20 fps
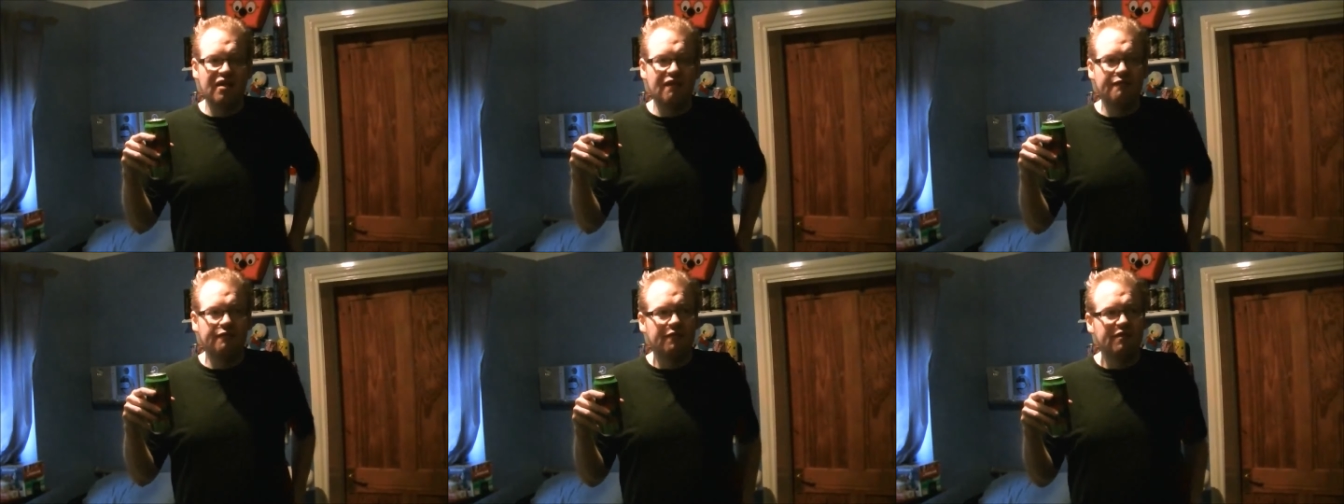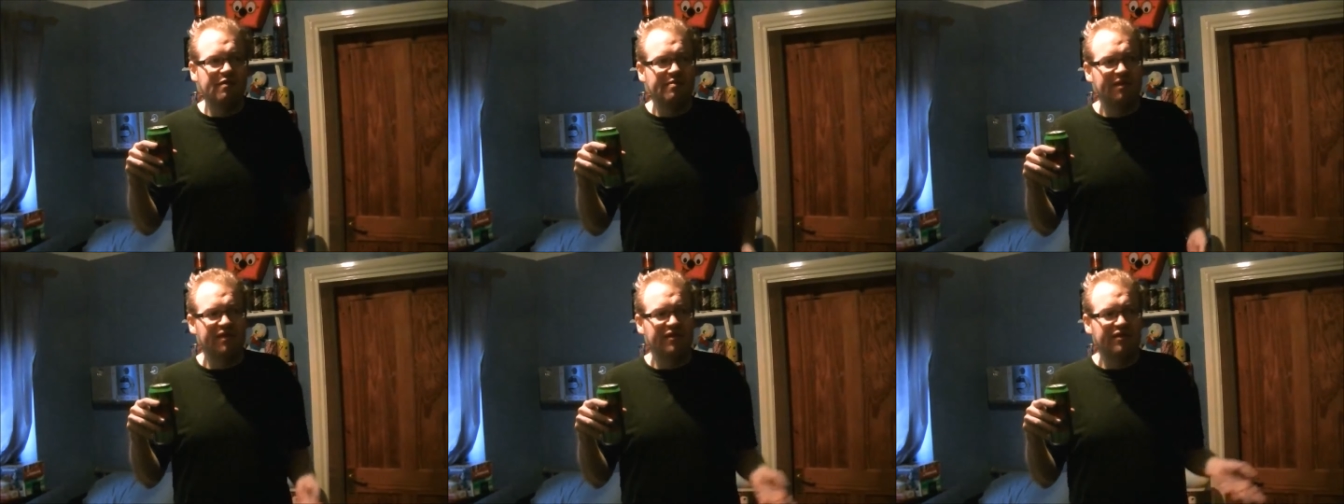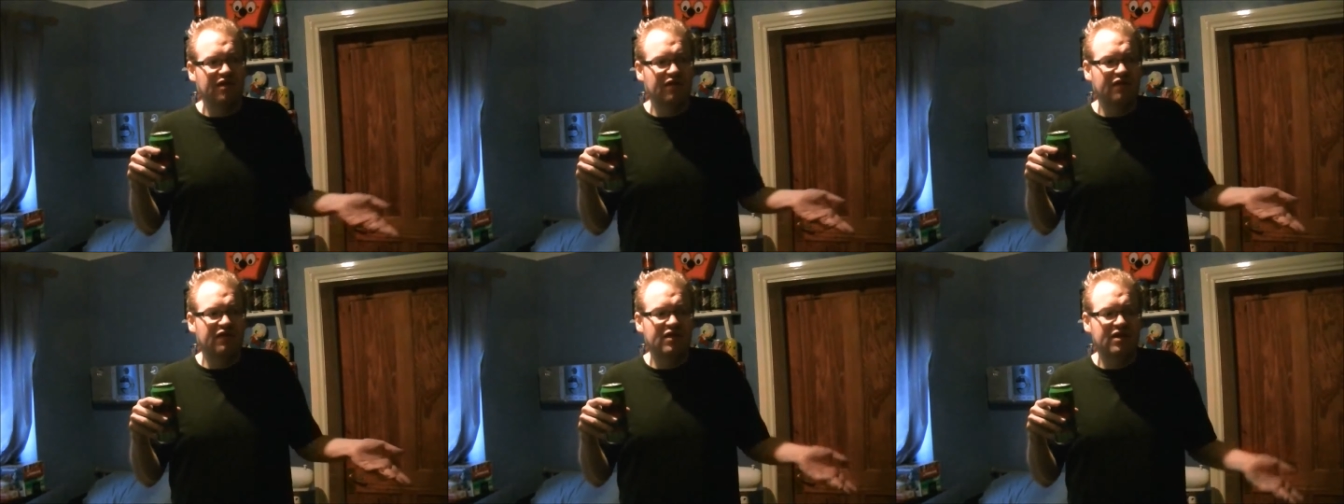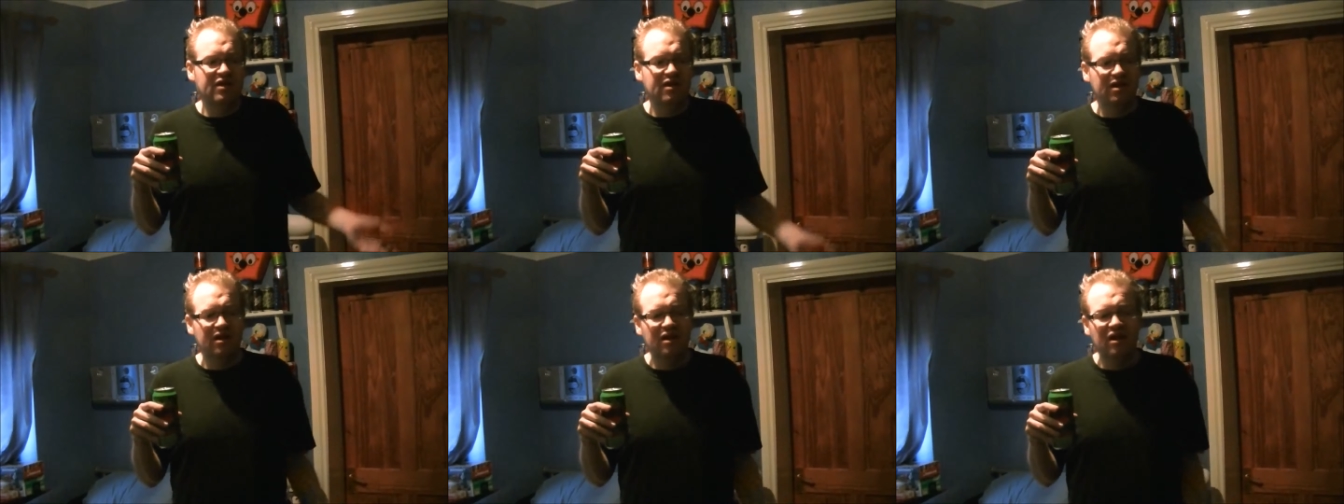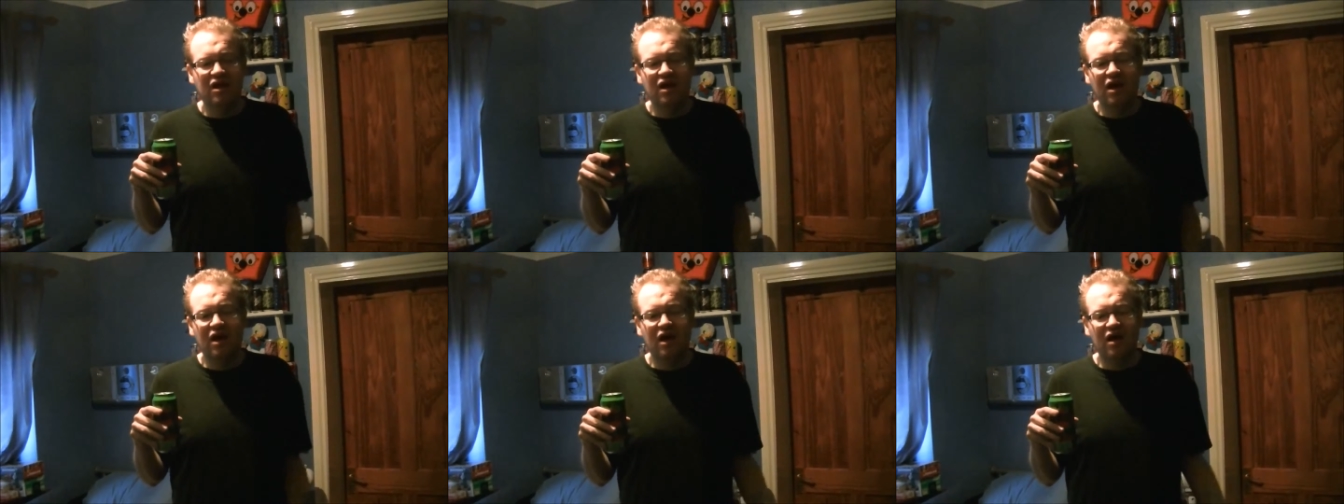I probably pissed off a
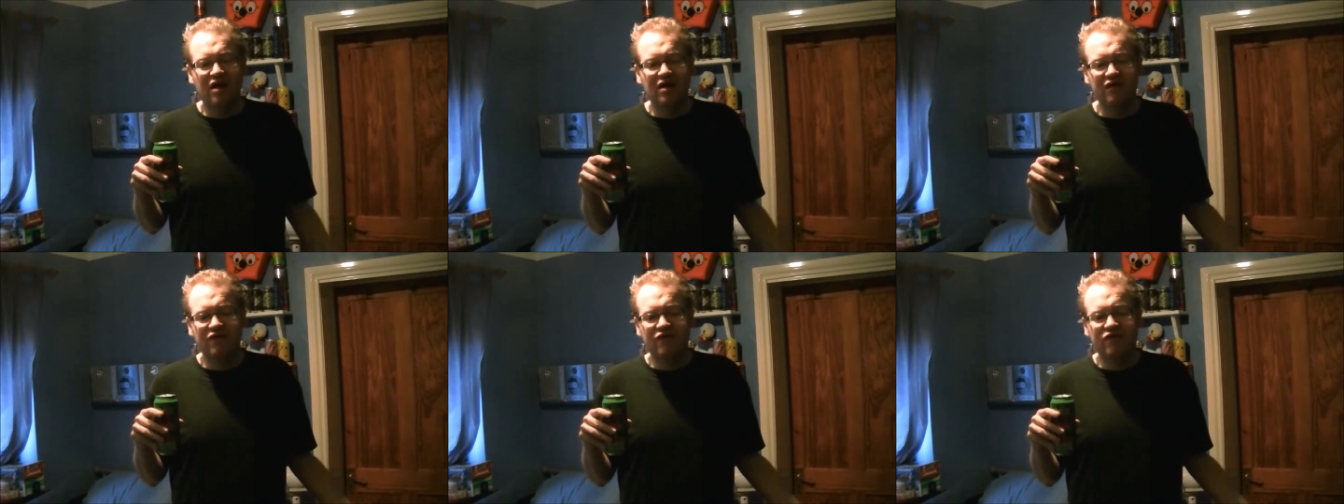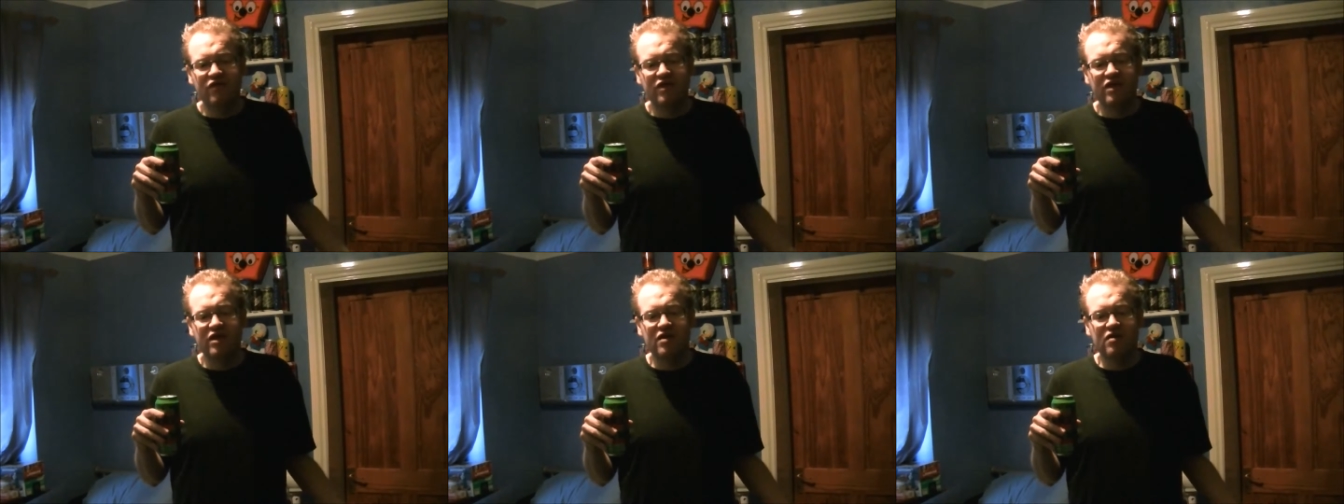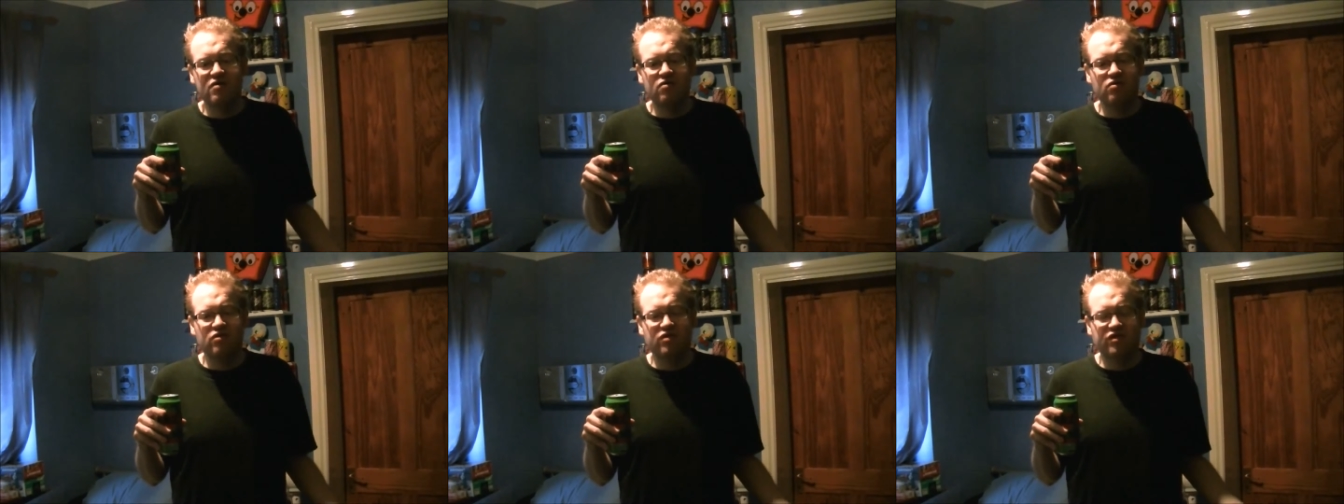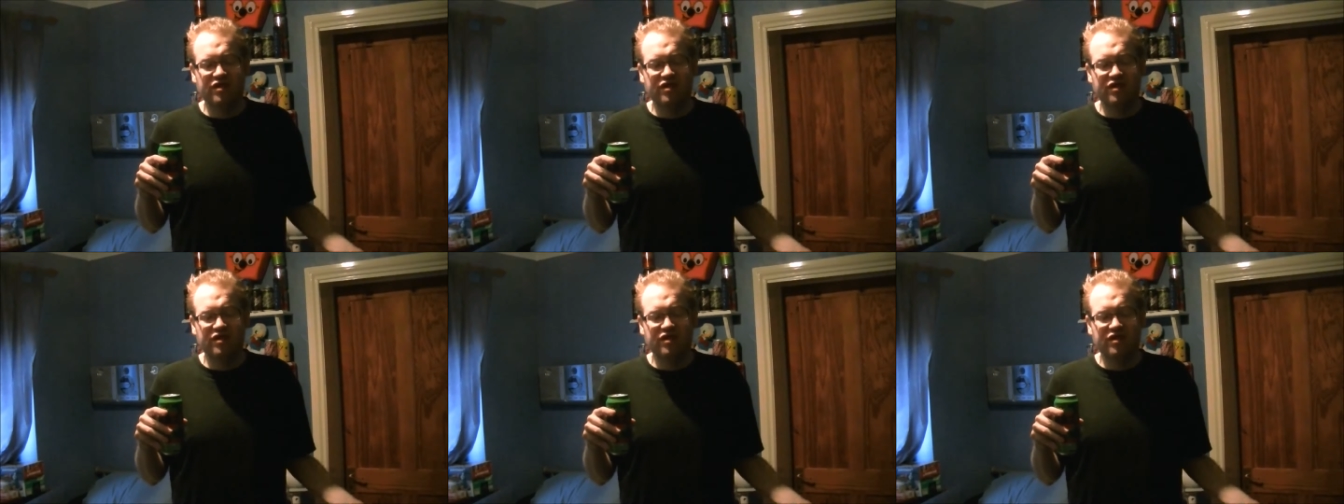lot of freaking